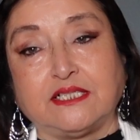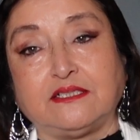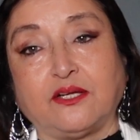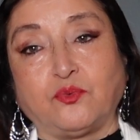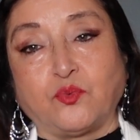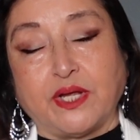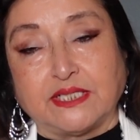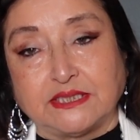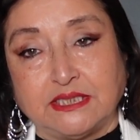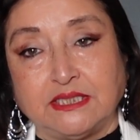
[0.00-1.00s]
a
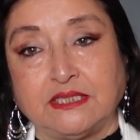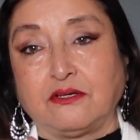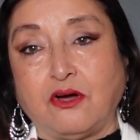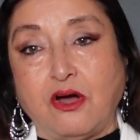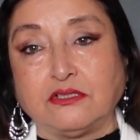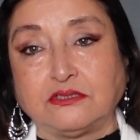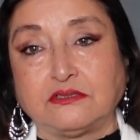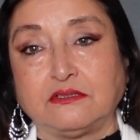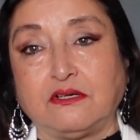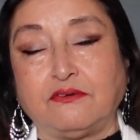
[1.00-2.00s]
direct
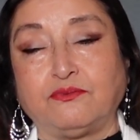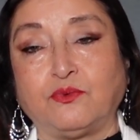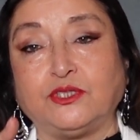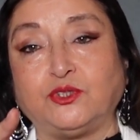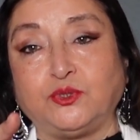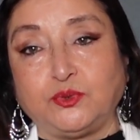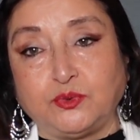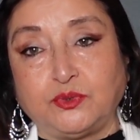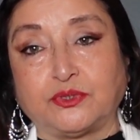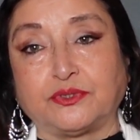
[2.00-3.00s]
cause of what
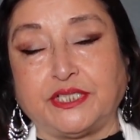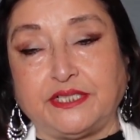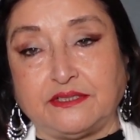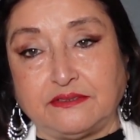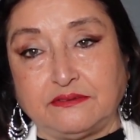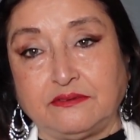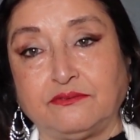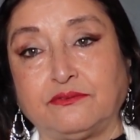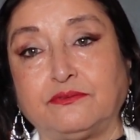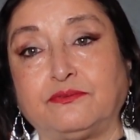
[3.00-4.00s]
you created
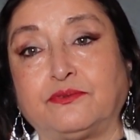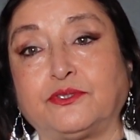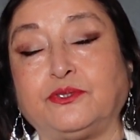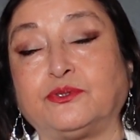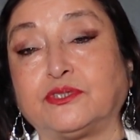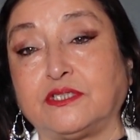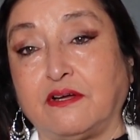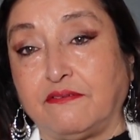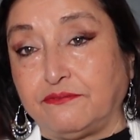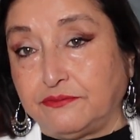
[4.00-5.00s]
for
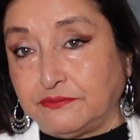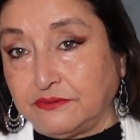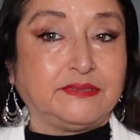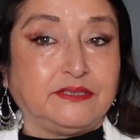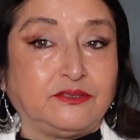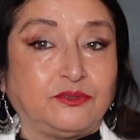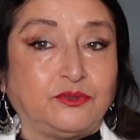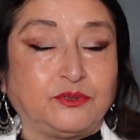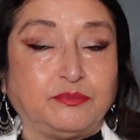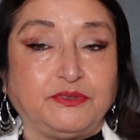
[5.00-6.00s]
yourself. It
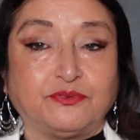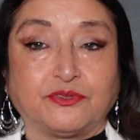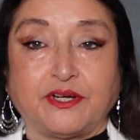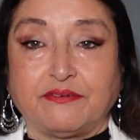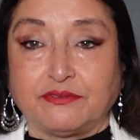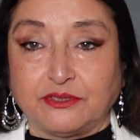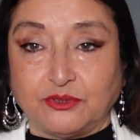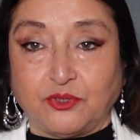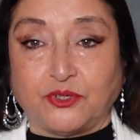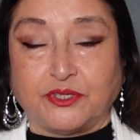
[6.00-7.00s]
took me forever to
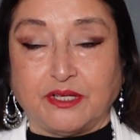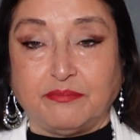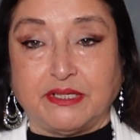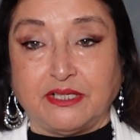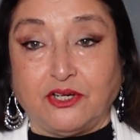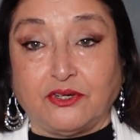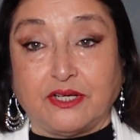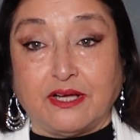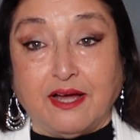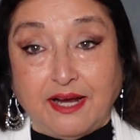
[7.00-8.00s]
learn that, but I
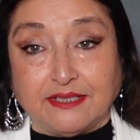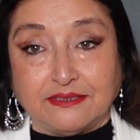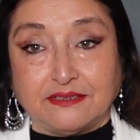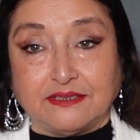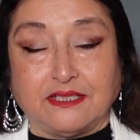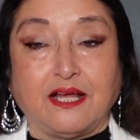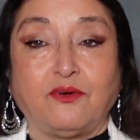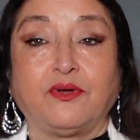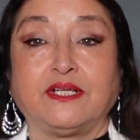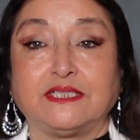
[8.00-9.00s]
got it, and
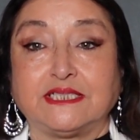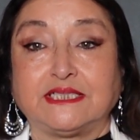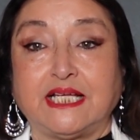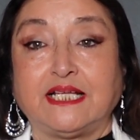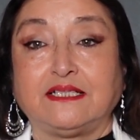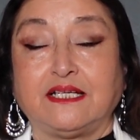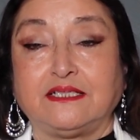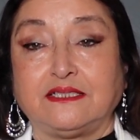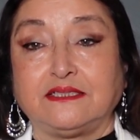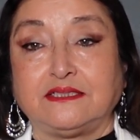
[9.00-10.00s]
now I understand that
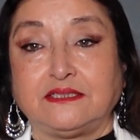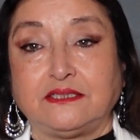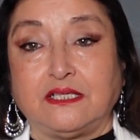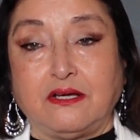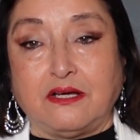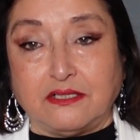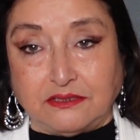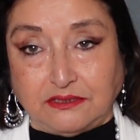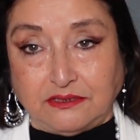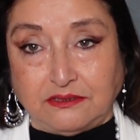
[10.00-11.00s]
it is
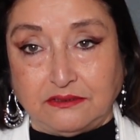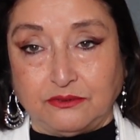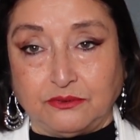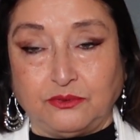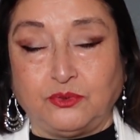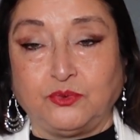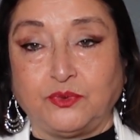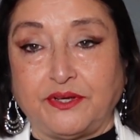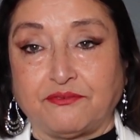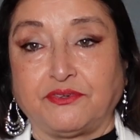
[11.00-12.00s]
us who do
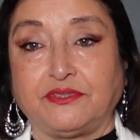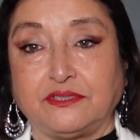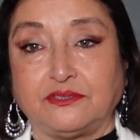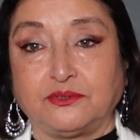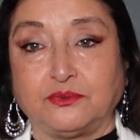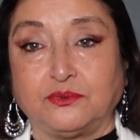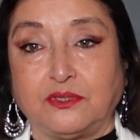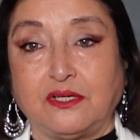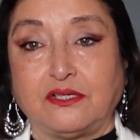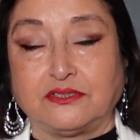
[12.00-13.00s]
everything to
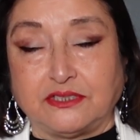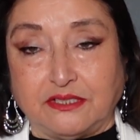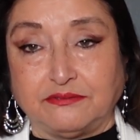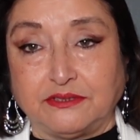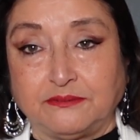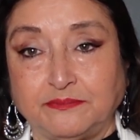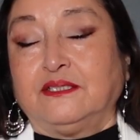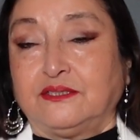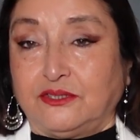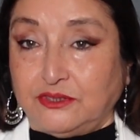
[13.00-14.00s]
ourselves.
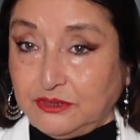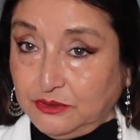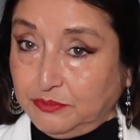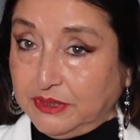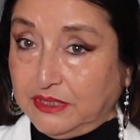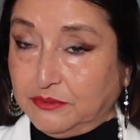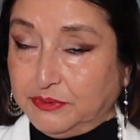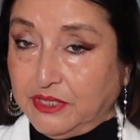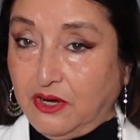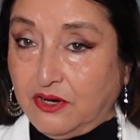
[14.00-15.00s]
So it's going to be a little
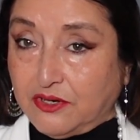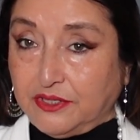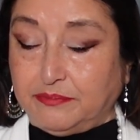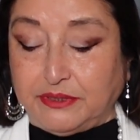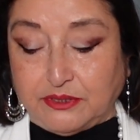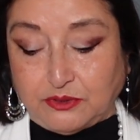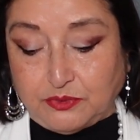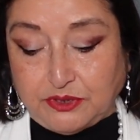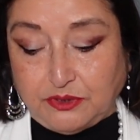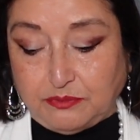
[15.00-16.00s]
bit hard because
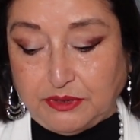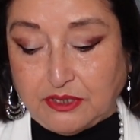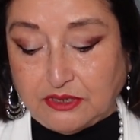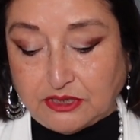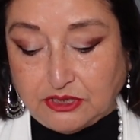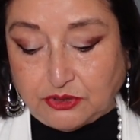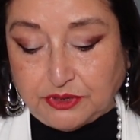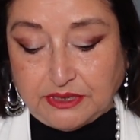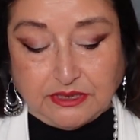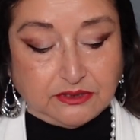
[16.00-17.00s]
we're going to be
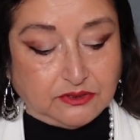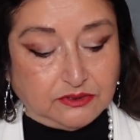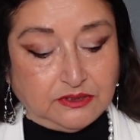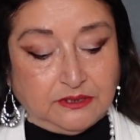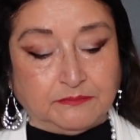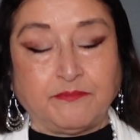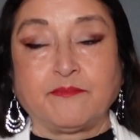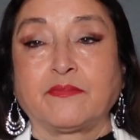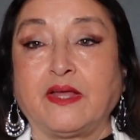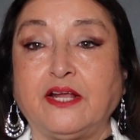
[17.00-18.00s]
concentrating on
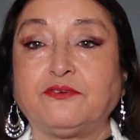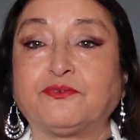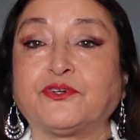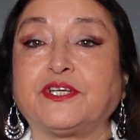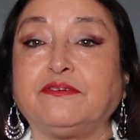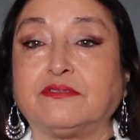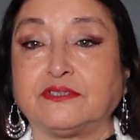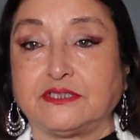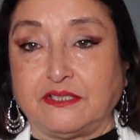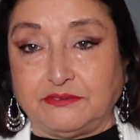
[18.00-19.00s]
how to forgive
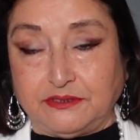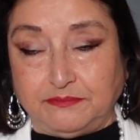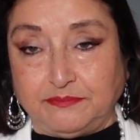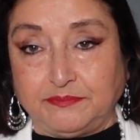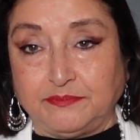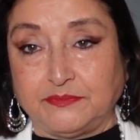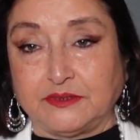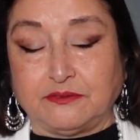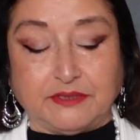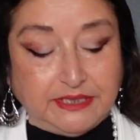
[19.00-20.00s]
ourselves,
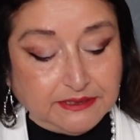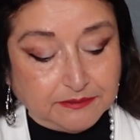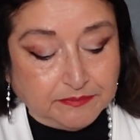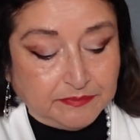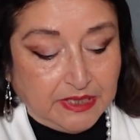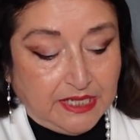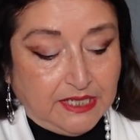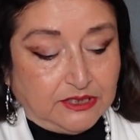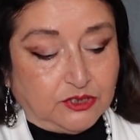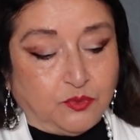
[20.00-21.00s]
right?
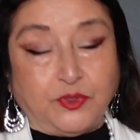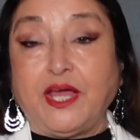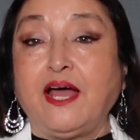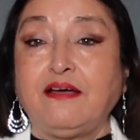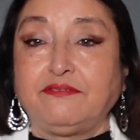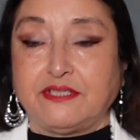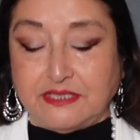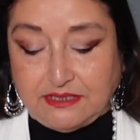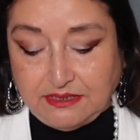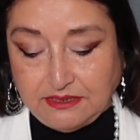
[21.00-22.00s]
So we have
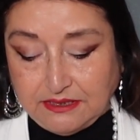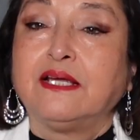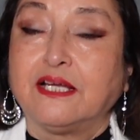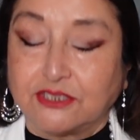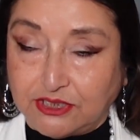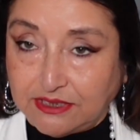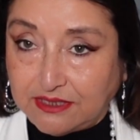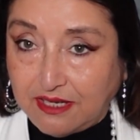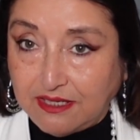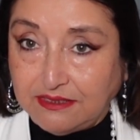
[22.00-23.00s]
this
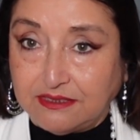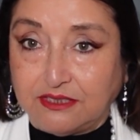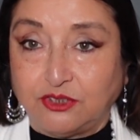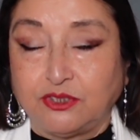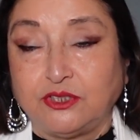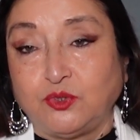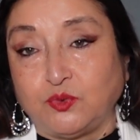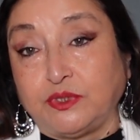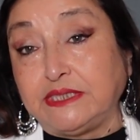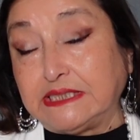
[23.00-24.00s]
exercise that you can
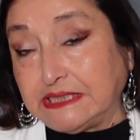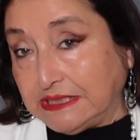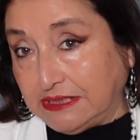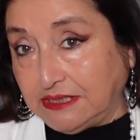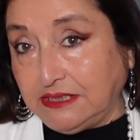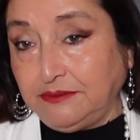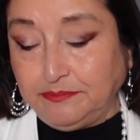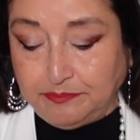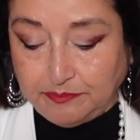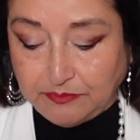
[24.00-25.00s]
do, and it's easy.
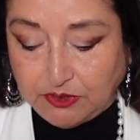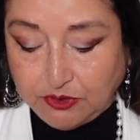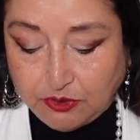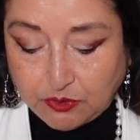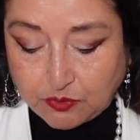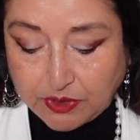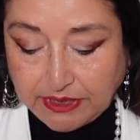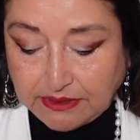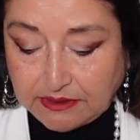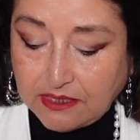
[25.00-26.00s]
You're going to
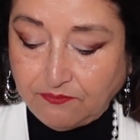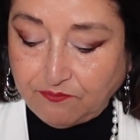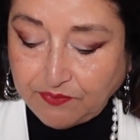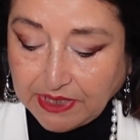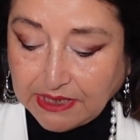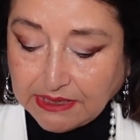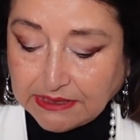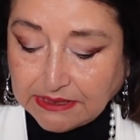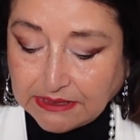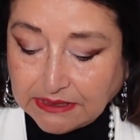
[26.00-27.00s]
write the
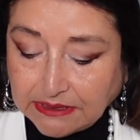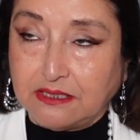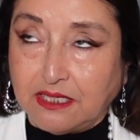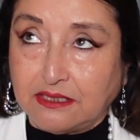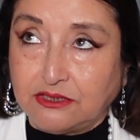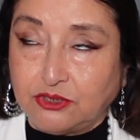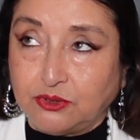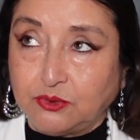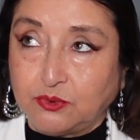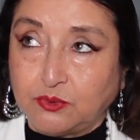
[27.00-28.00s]
feelings that
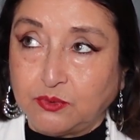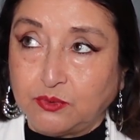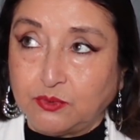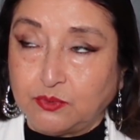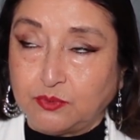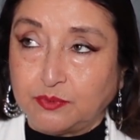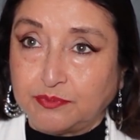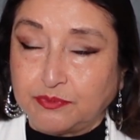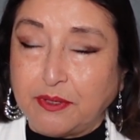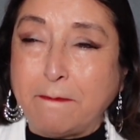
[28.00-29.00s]
you
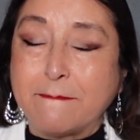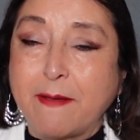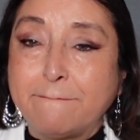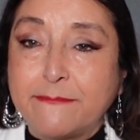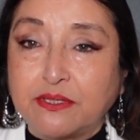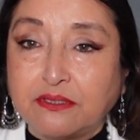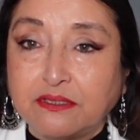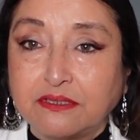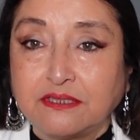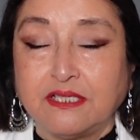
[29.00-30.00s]
remember.
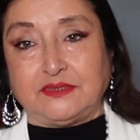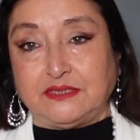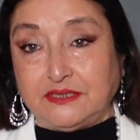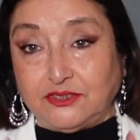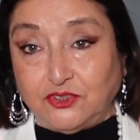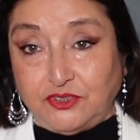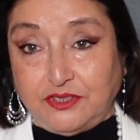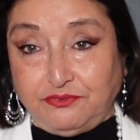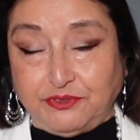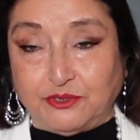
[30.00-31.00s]
This is
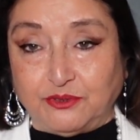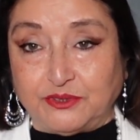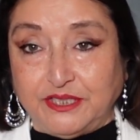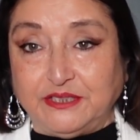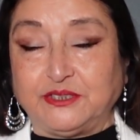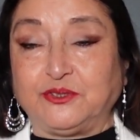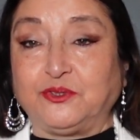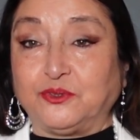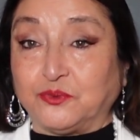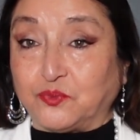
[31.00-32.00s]
difficult, okay? So
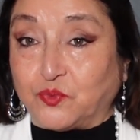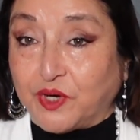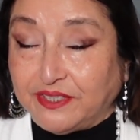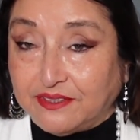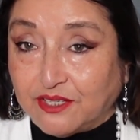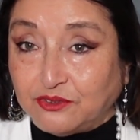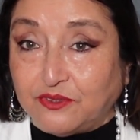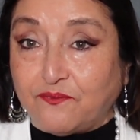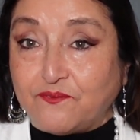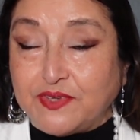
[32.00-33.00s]
you're going to write down
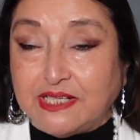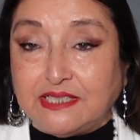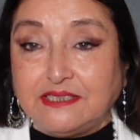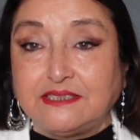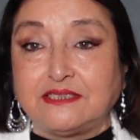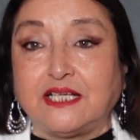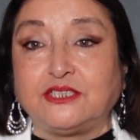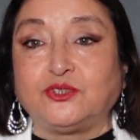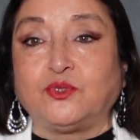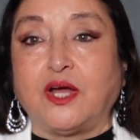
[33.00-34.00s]
the feelings
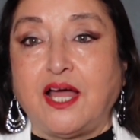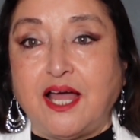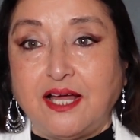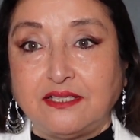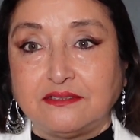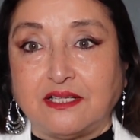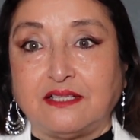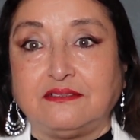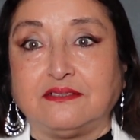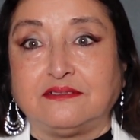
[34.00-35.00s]
that you had
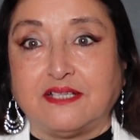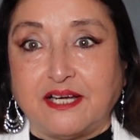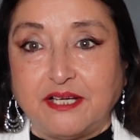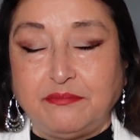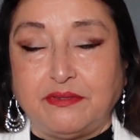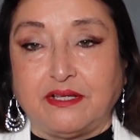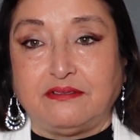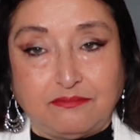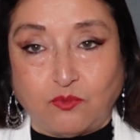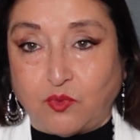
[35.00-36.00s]
at the time that
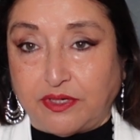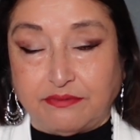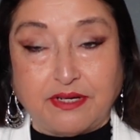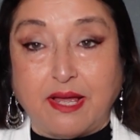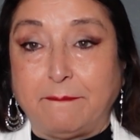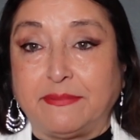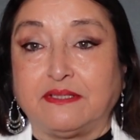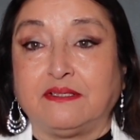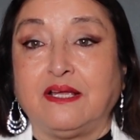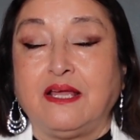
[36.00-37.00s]
whatever happened